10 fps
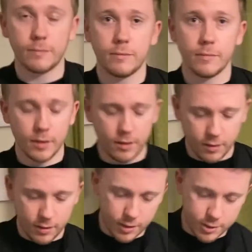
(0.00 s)
different anyway.
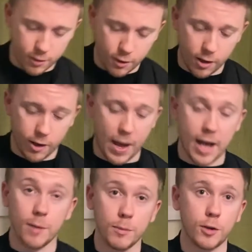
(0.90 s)
There's a lot of hype,
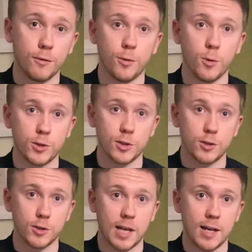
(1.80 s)
and I'm looking forward to
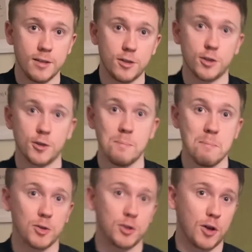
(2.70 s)
just getting into some
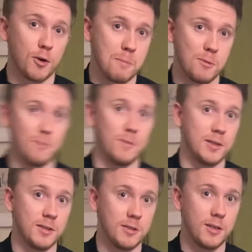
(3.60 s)
modern horror
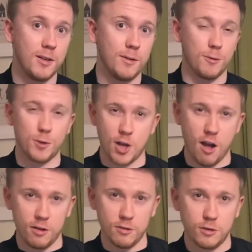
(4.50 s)
movies for a
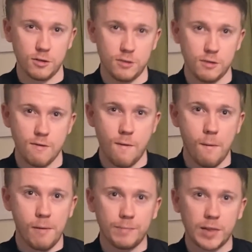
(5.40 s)
change.
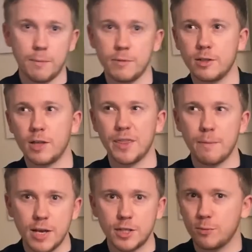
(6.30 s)
Yeah. Like The
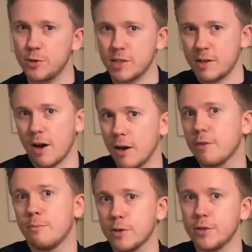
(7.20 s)
Mist was kind
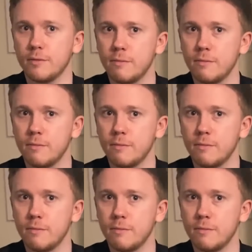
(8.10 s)
of modern.